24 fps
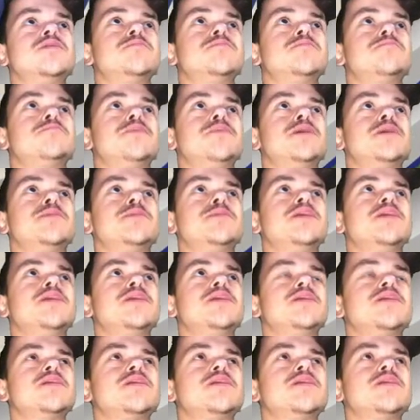maybe.
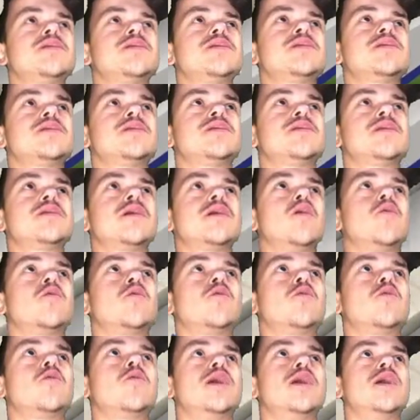
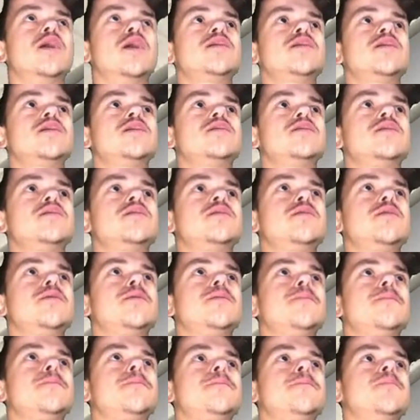Or,
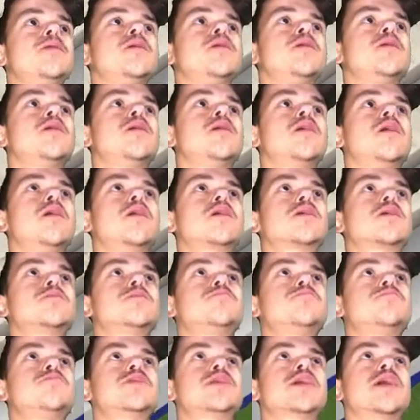I could
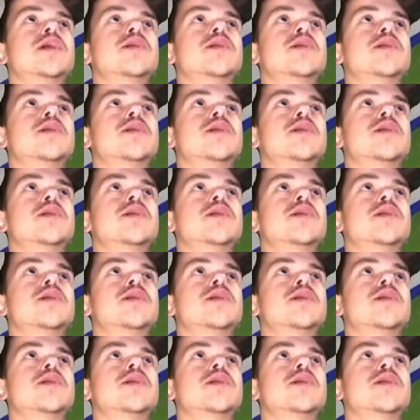bring it